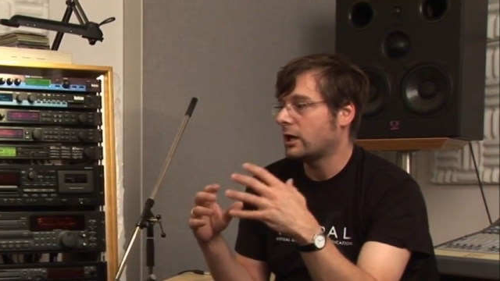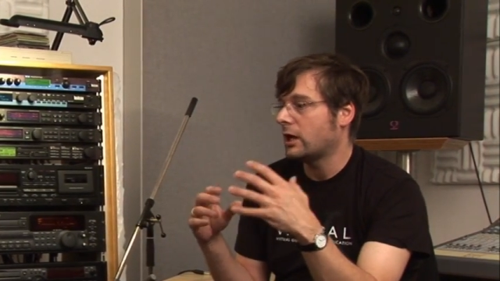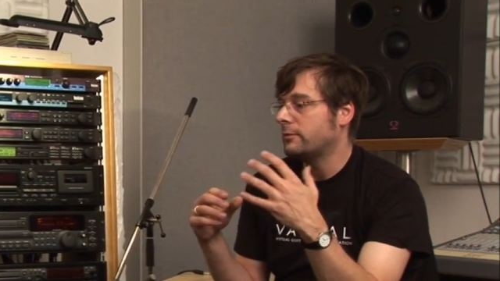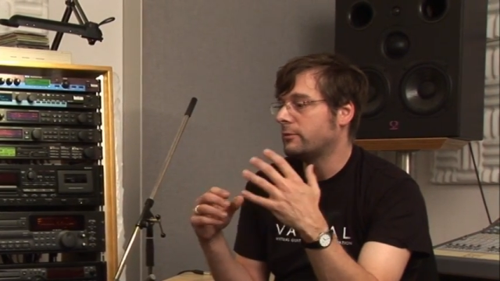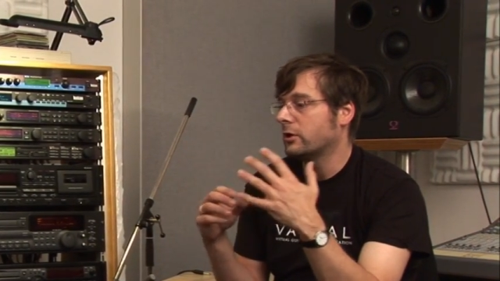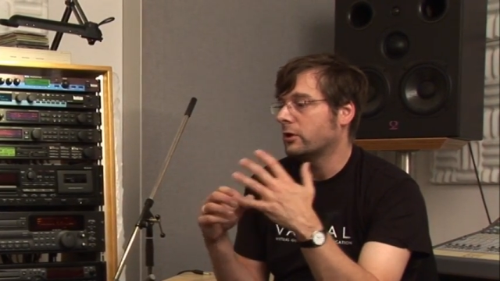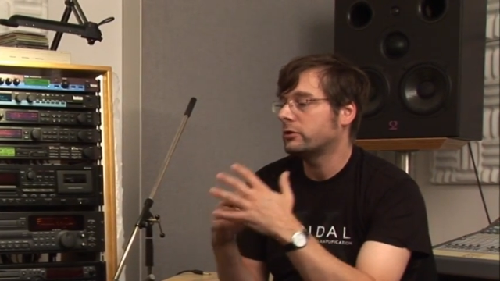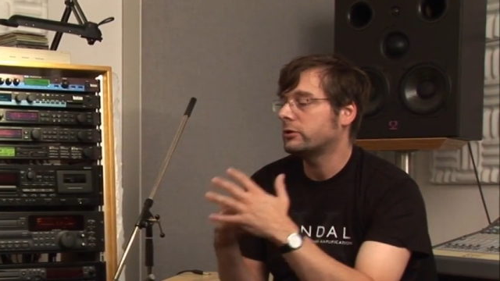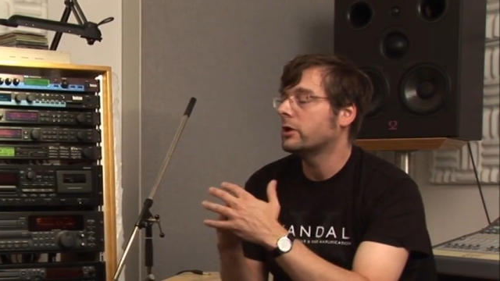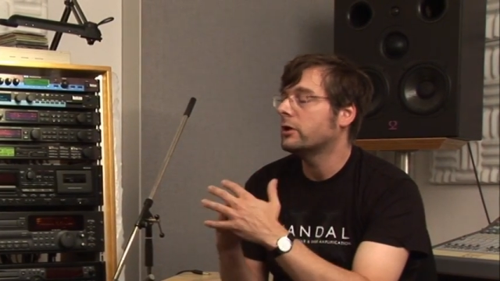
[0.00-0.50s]

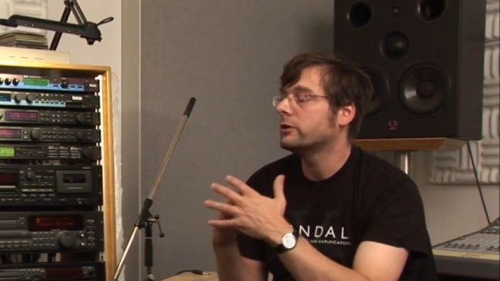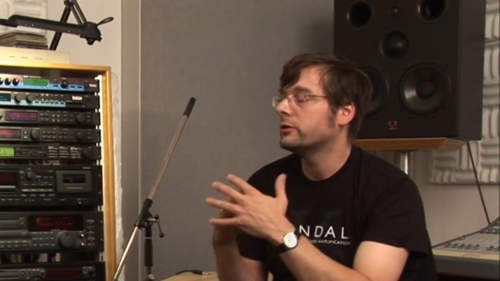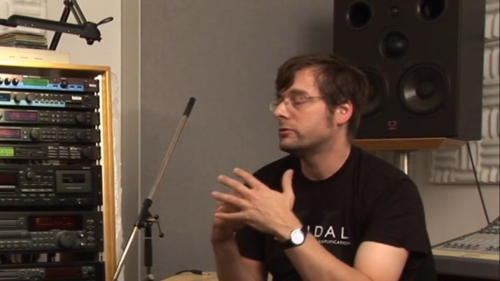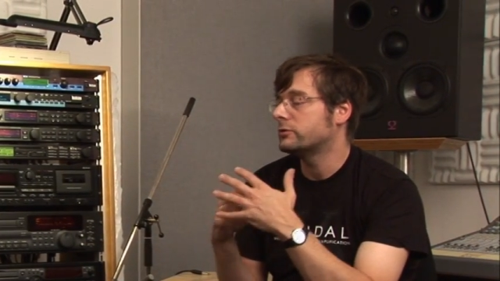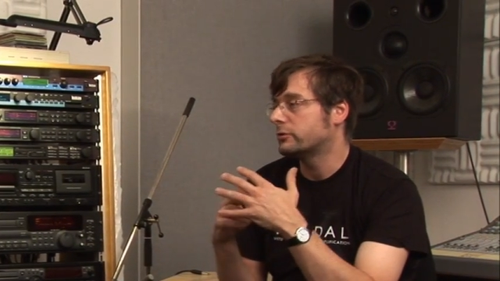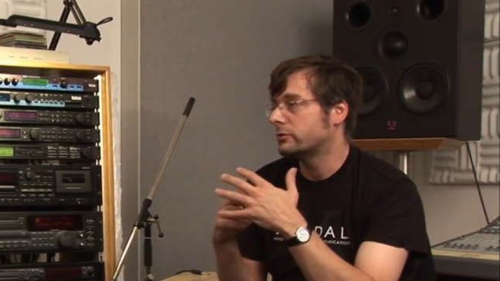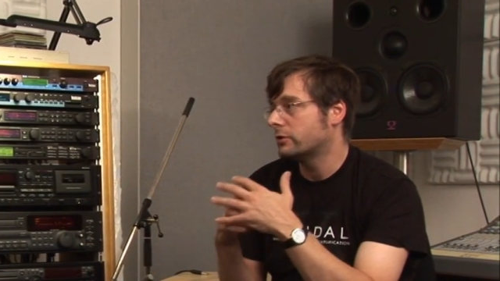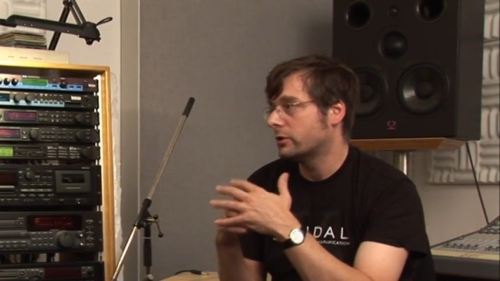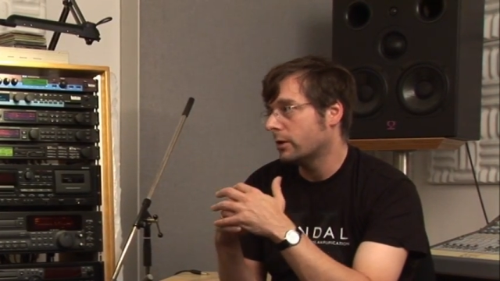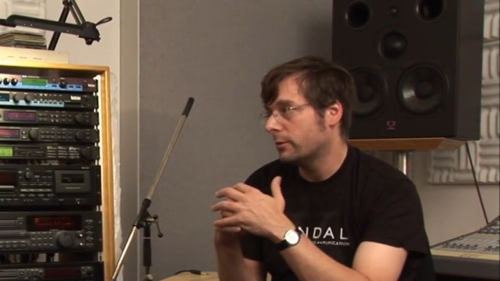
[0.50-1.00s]
I'm not going
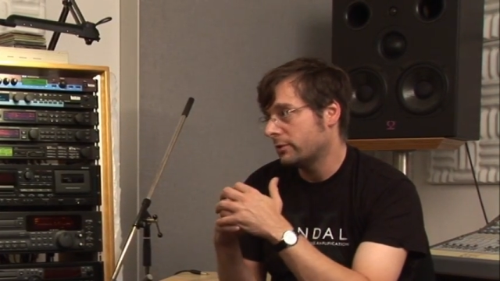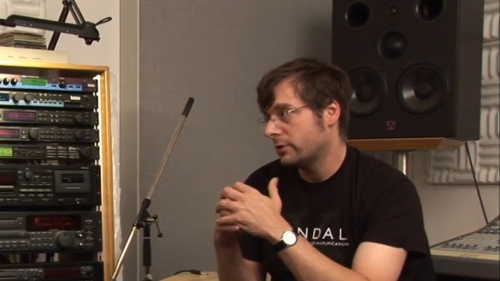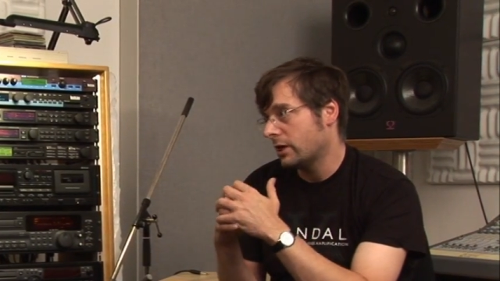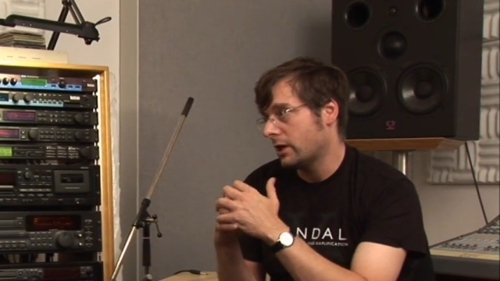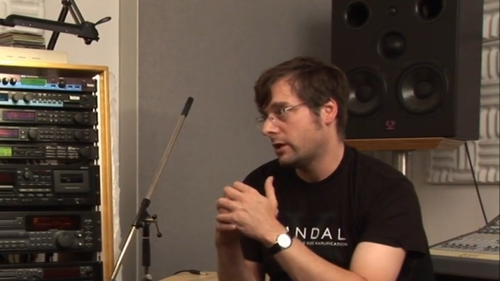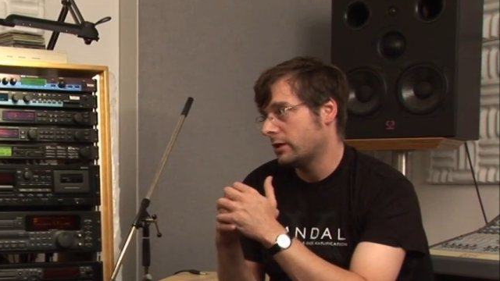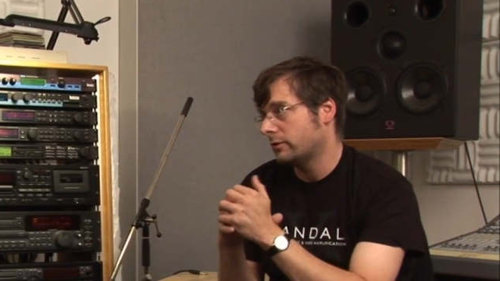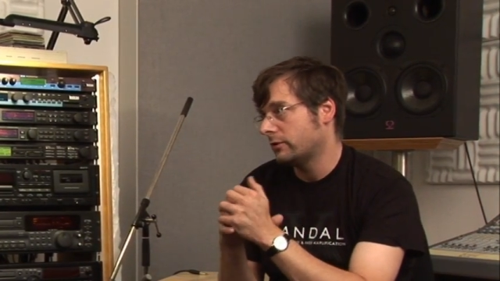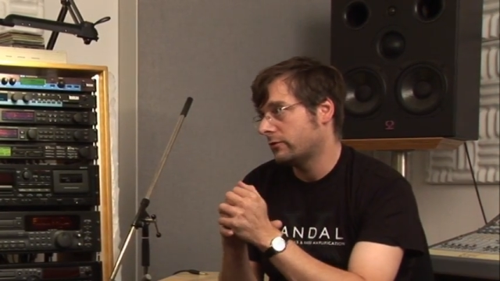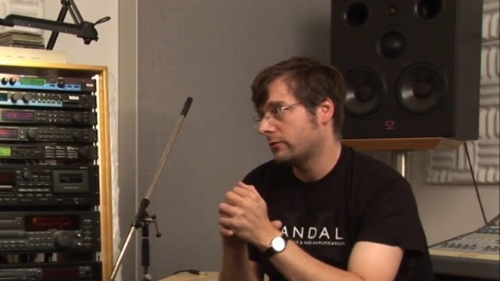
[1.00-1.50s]
to copy
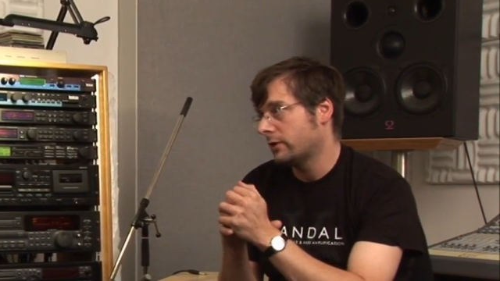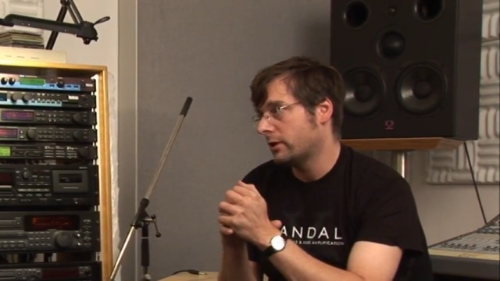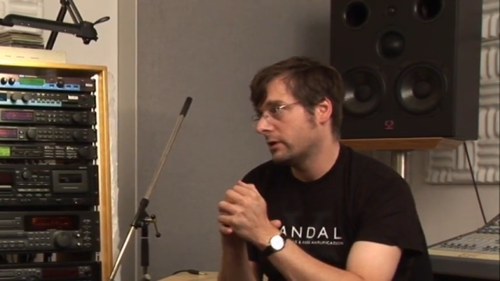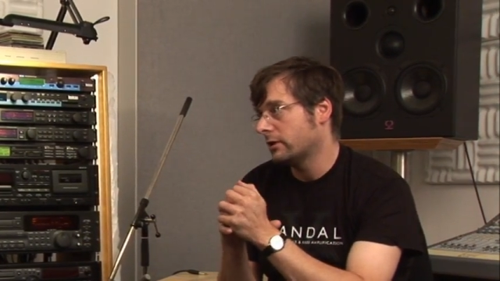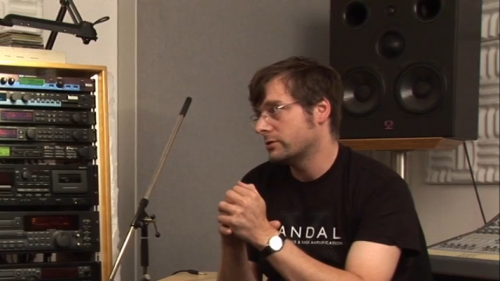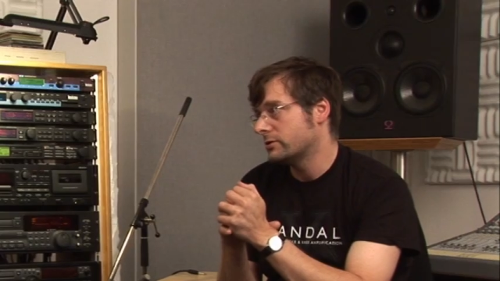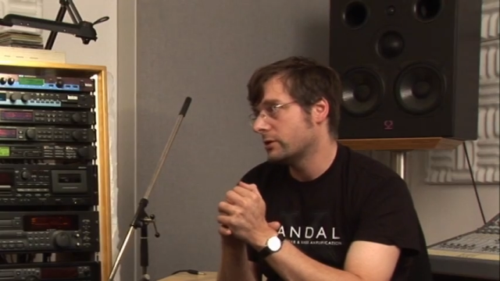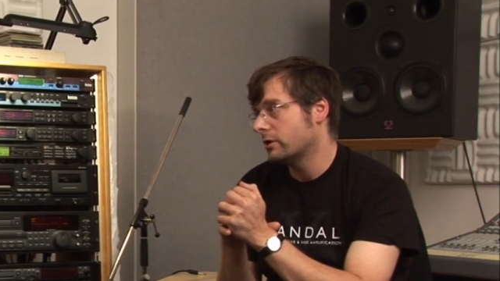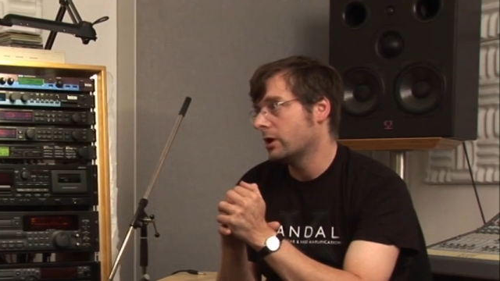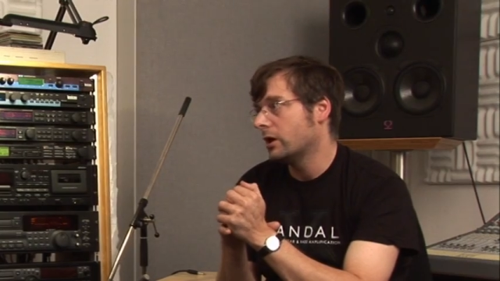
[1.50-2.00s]

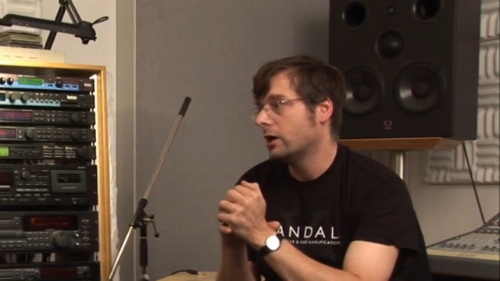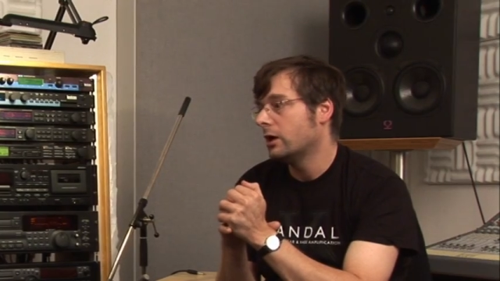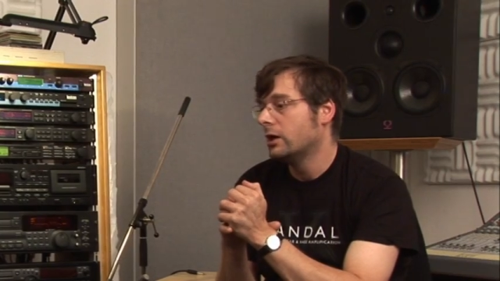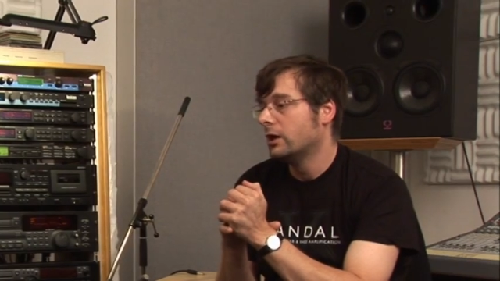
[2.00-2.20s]
anything. So